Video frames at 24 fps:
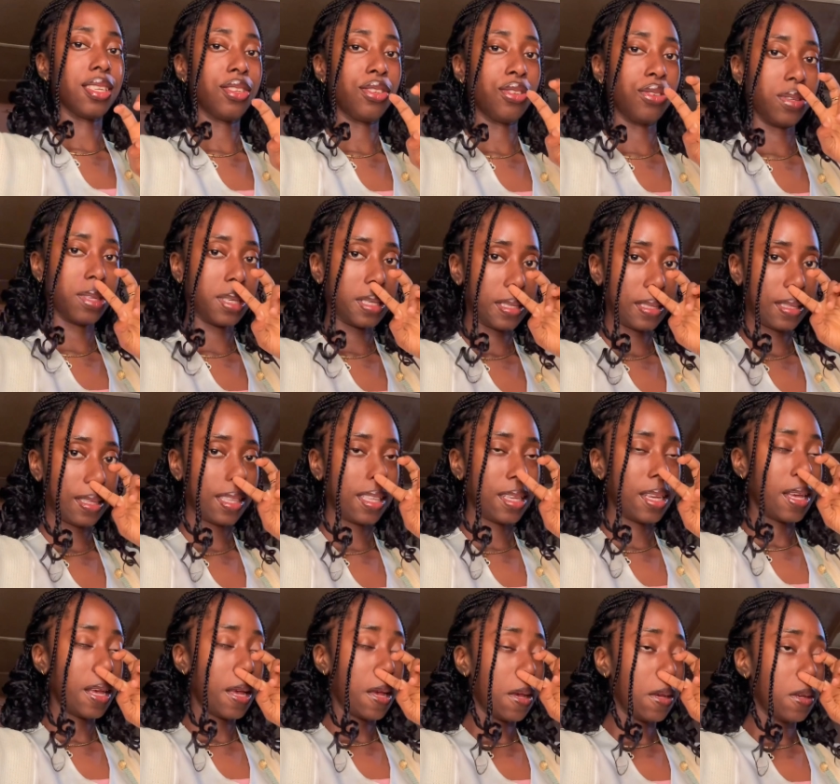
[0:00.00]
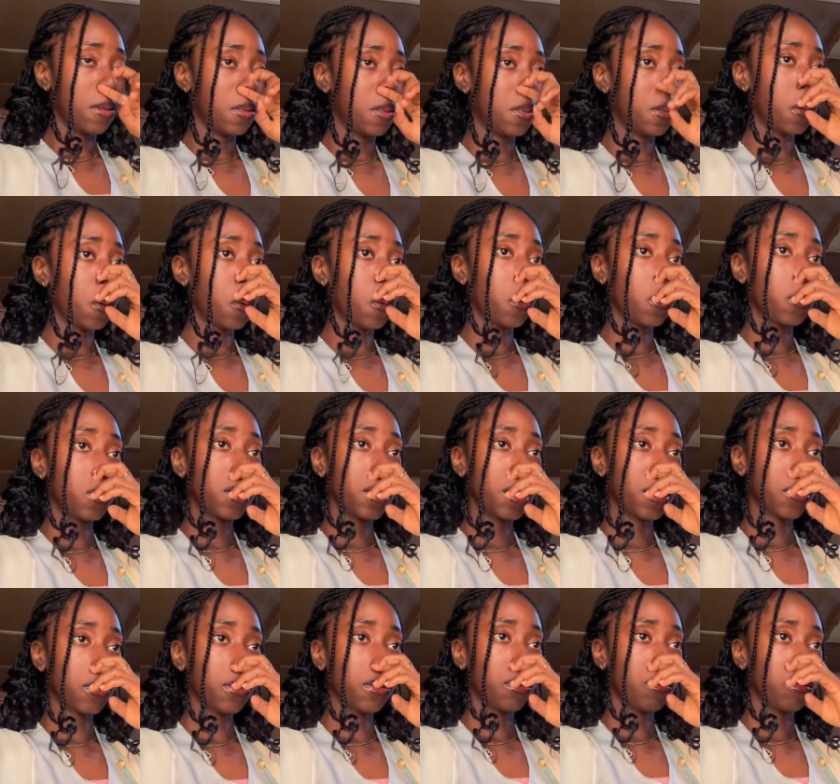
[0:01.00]
in my life actually
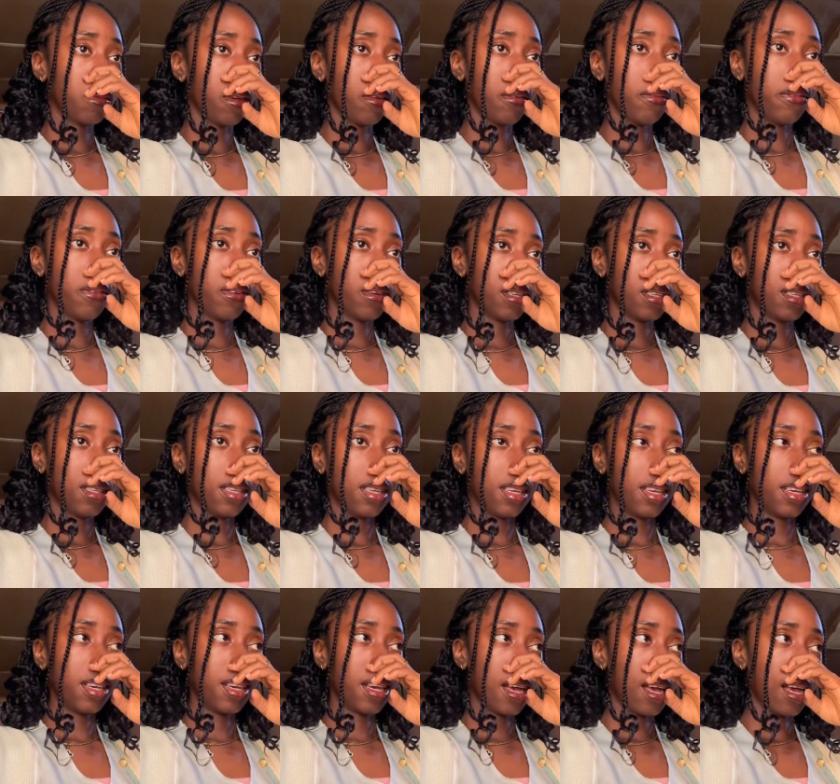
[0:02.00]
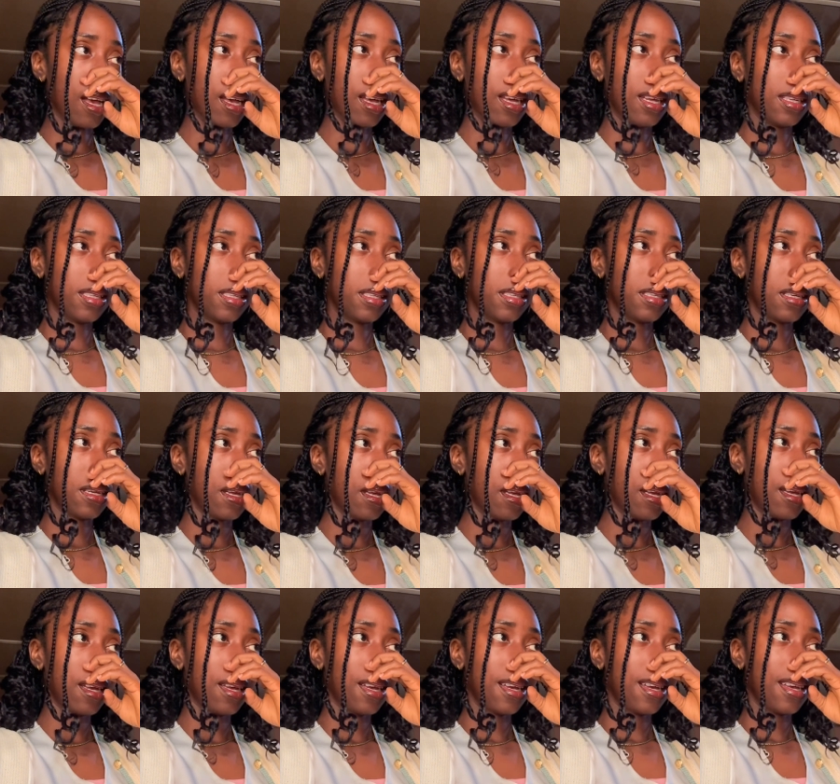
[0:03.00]
officially doing my teaching practice
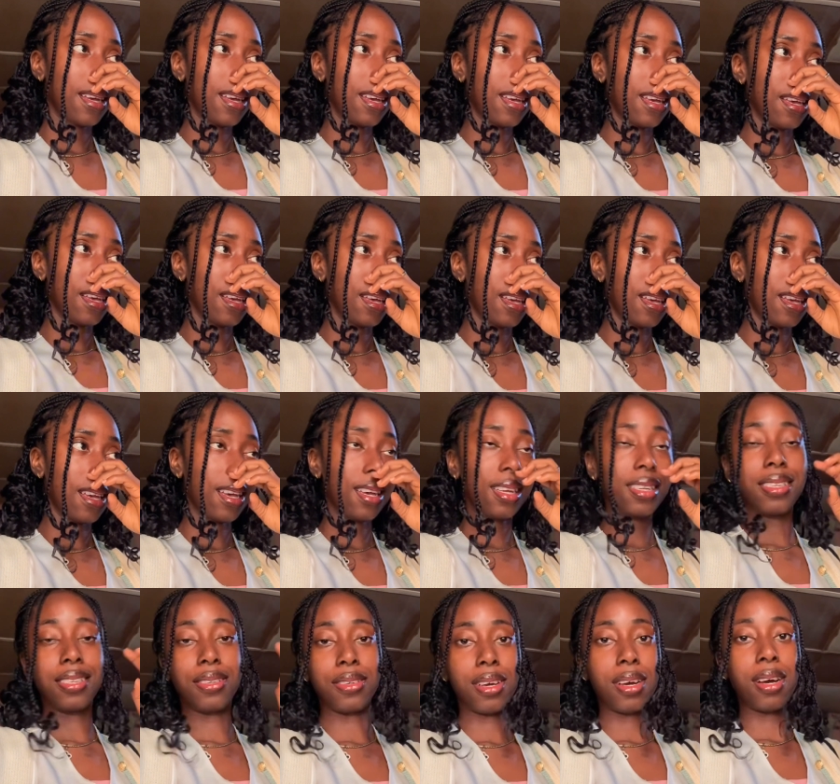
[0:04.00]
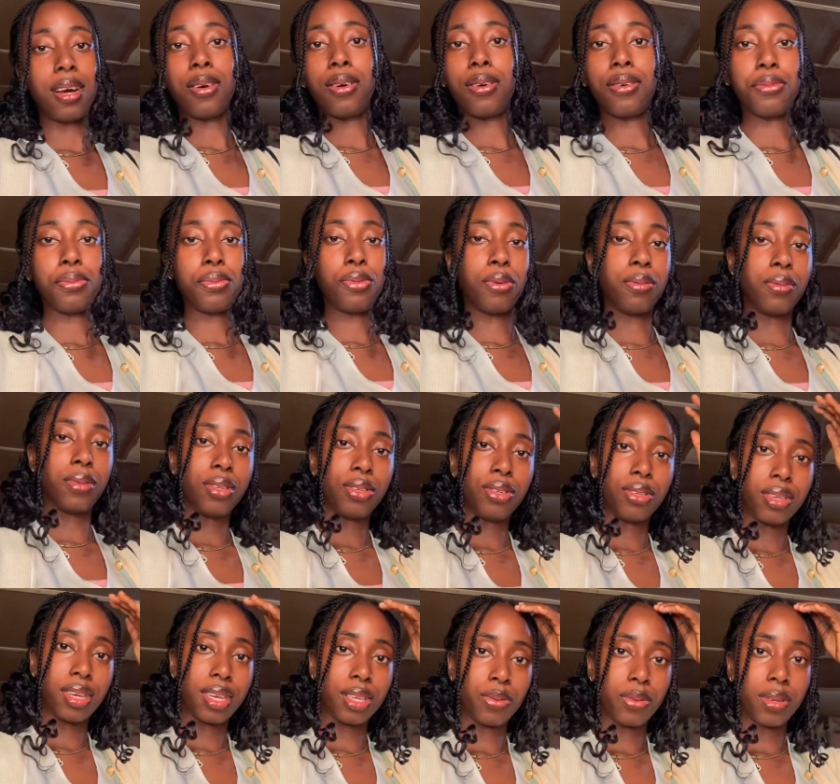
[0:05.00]
at the student in Abuja. That was like what I
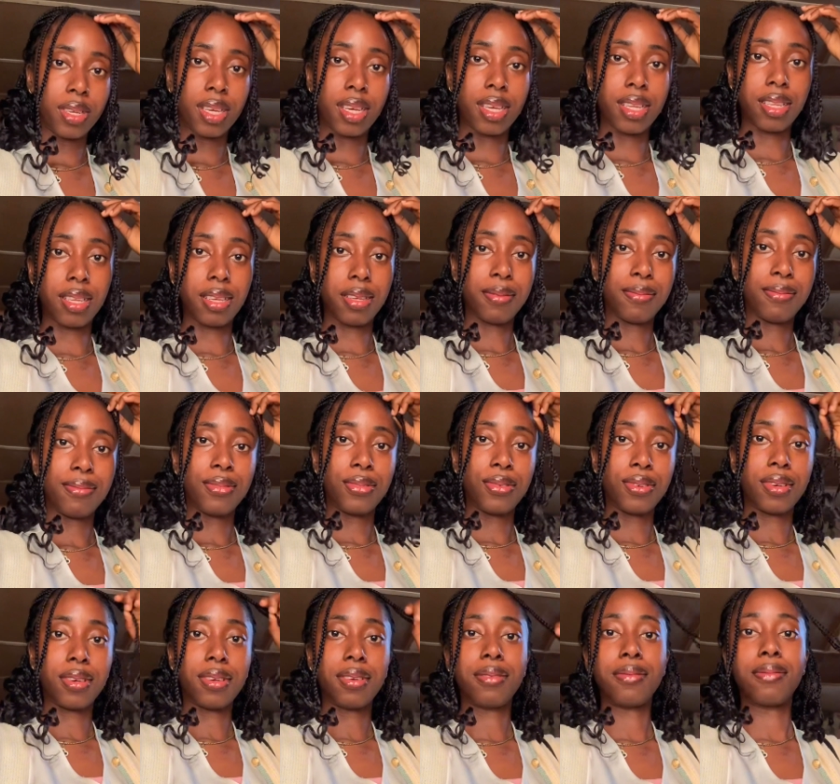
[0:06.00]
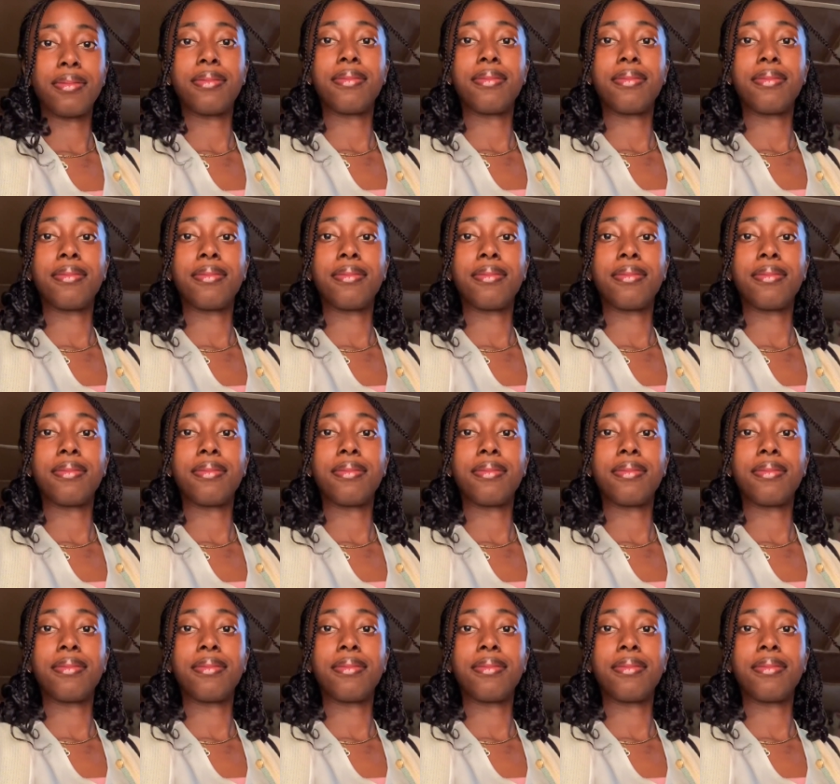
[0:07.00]
was going to say. I still